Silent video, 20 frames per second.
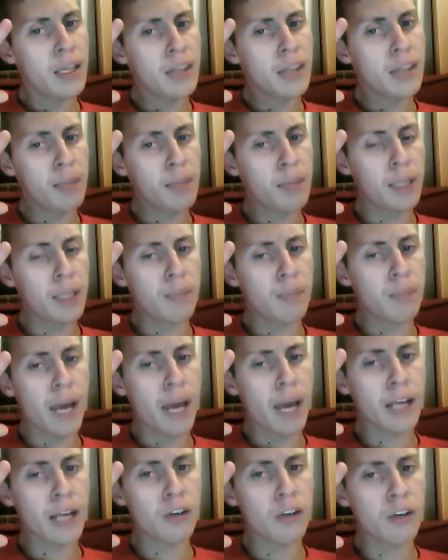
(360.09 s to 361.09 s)
They play the
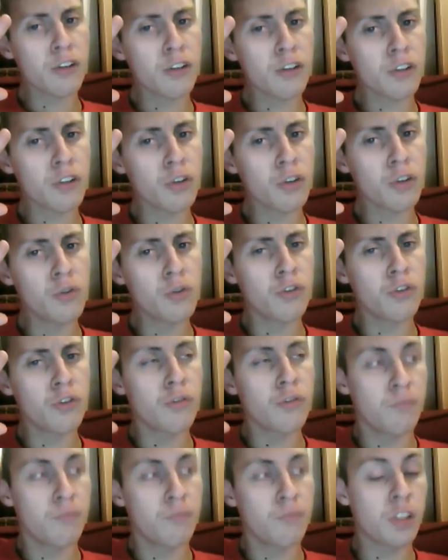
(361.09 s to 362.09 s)
Packers, who
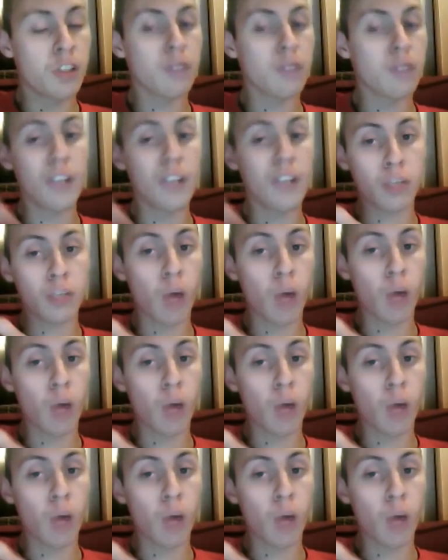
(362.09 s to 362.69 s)
just finished